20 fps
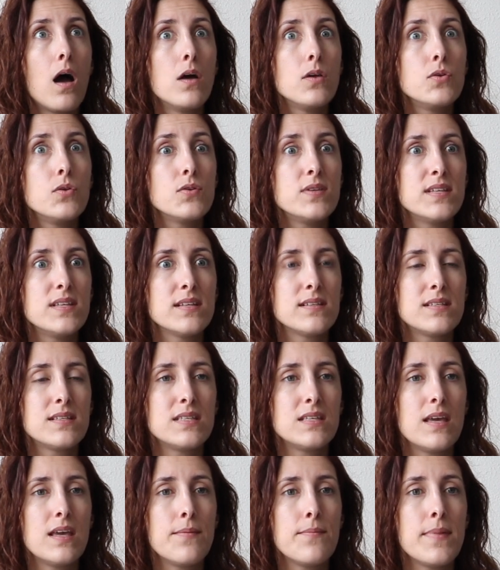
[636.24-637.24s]
You didn't
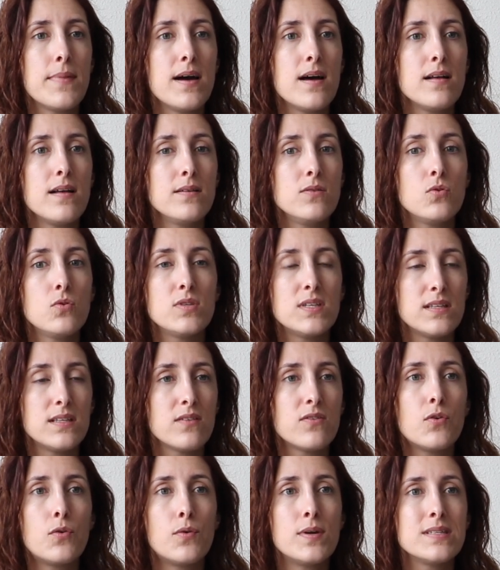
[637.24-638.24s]
see Emma, you
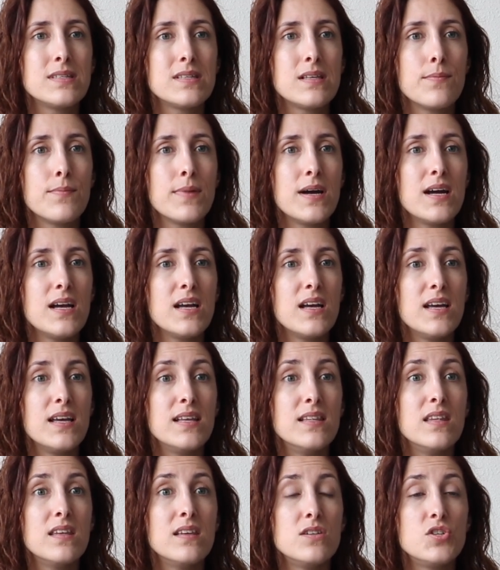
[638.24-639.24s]
didn't arrest Emma,
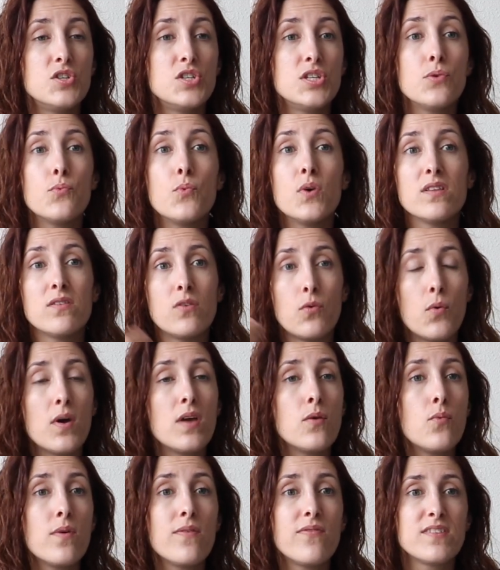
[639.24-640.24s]
and she went
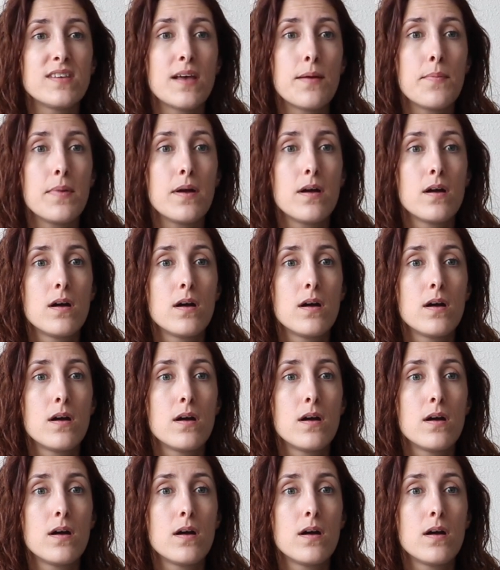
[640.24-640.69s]
away with them.